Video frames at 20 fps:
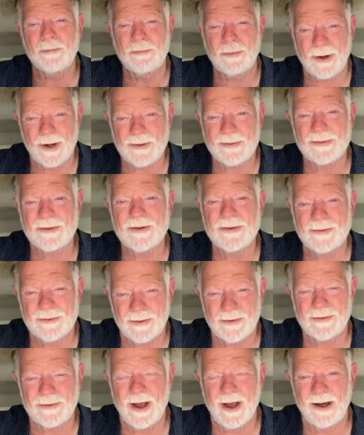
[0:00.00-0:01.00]
presence
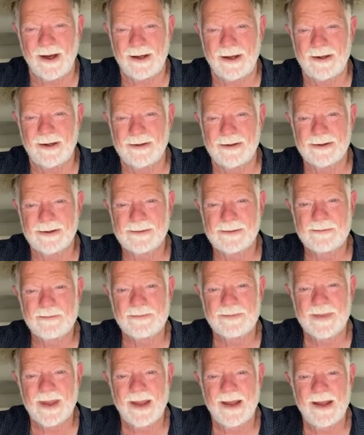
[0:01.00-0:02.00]
of God.
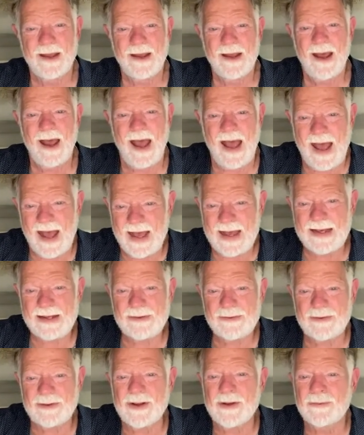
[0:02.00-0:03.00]

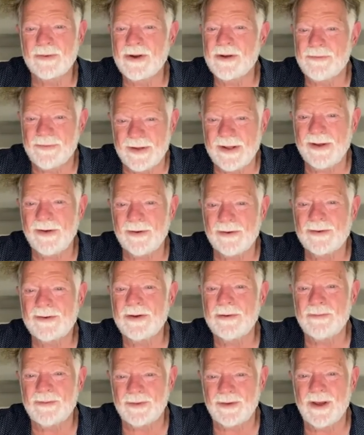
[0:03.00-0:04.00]
As he reveals
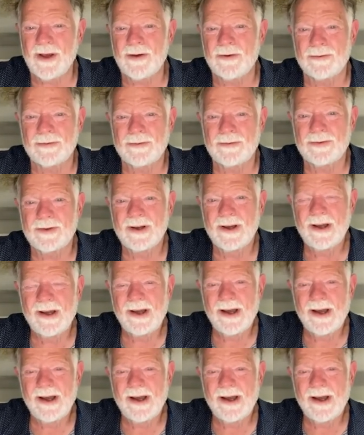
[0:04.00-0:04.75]
himself,